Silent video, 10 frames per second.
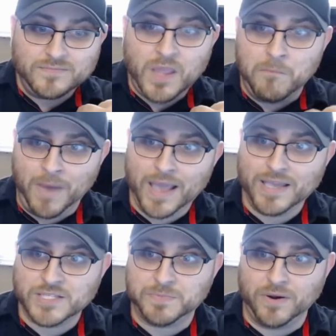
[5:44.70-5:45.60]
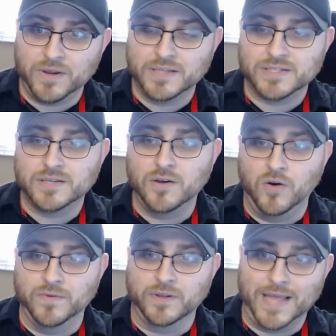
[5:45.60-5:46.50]
my experience
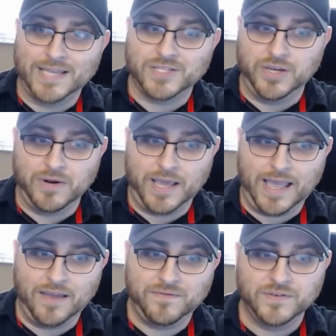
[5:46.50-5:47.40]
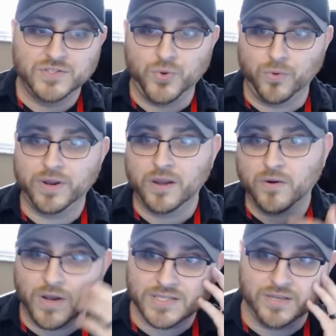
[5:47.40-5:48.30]
over the last year and a half touring
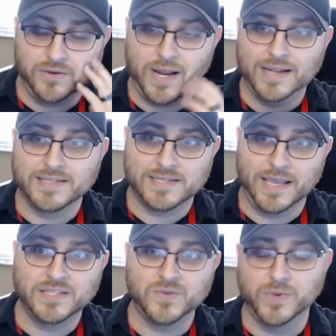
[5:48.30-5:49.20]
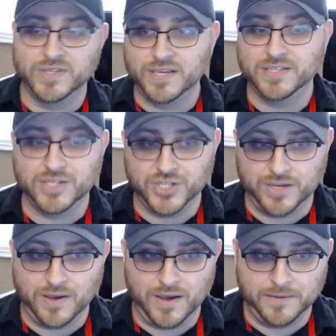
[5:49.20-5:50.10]
across the United States with TCG
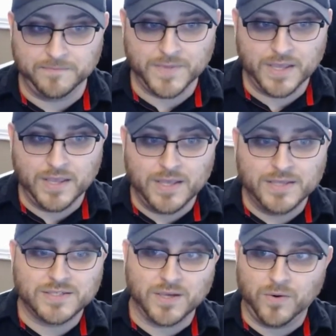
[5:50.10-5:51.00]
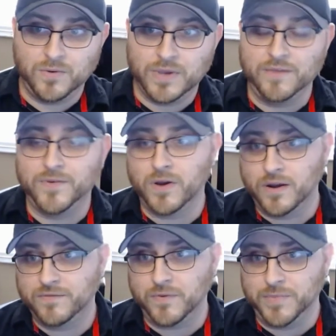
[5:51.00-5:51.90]
Con. So if you're
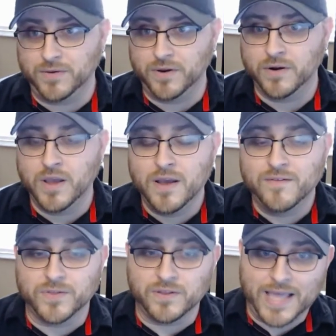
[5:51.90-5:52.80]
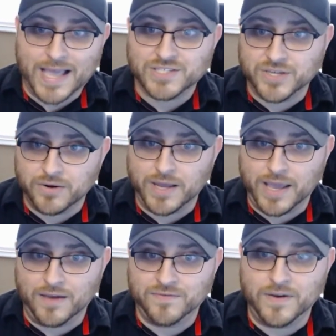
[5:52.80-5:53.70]
unfamiliar, for the last year and a
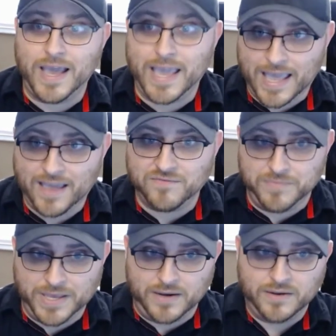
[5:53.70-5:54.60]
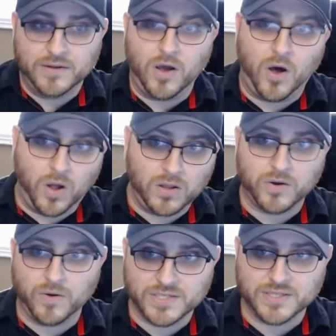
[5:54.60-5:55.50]
half, I have been all
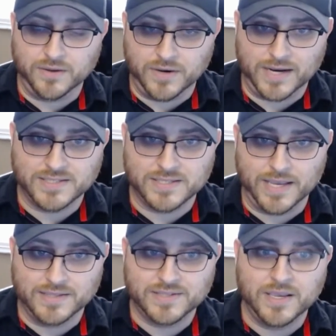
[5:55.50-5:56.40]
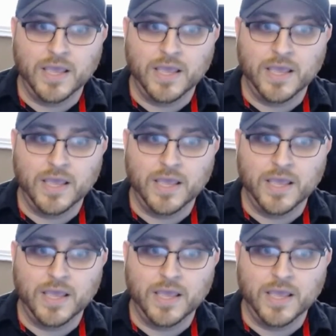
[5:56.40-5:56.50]
across the United States